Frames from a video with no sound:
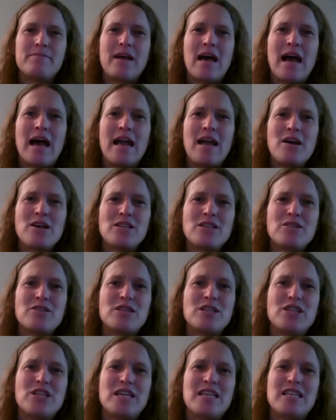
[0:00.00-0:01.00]
also
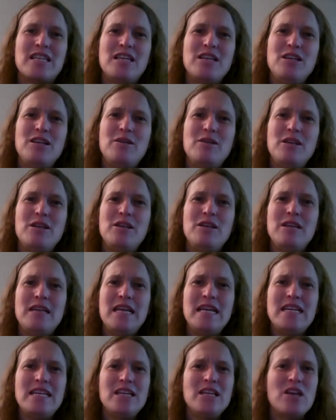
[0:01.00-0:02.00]
suggest that you
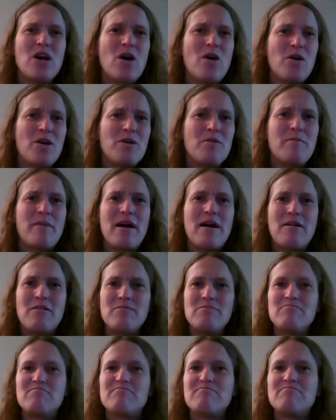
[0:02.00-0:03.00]
need to go to
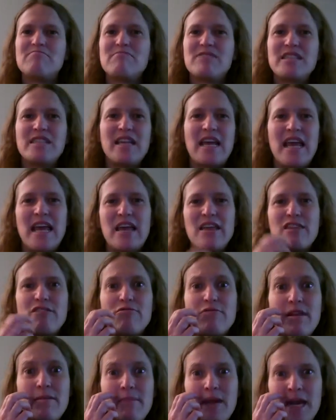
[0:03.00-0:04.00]
about, say,
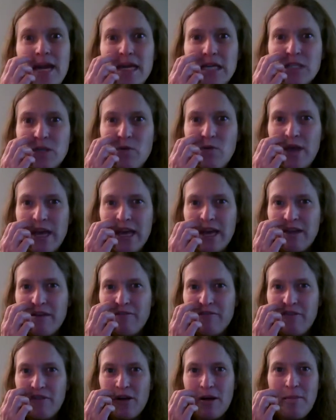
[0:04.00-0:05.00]
3 meetings a week
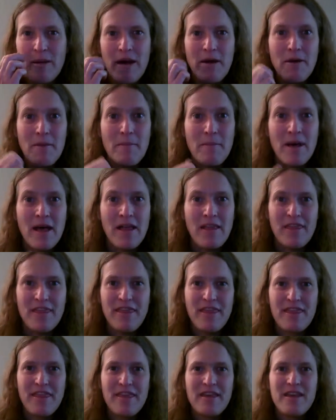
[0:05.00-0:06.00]
for about a
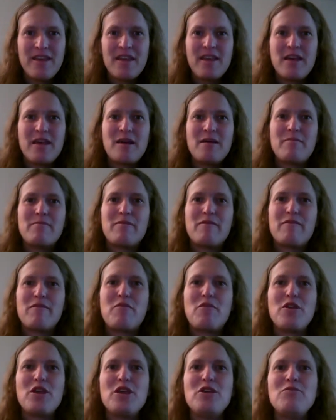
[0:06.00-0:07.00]
month
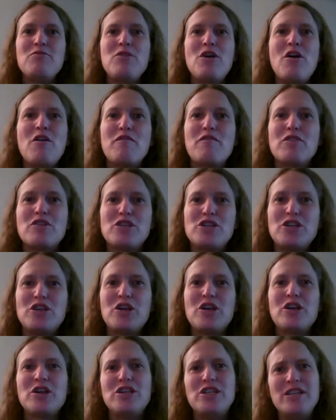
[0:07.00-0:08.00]
before you know for
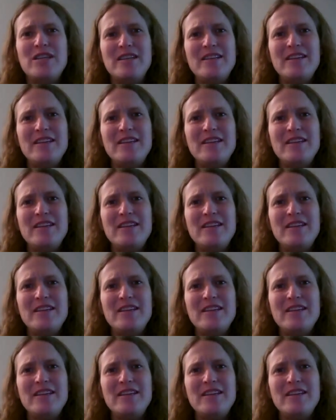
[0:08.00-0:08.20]
sure,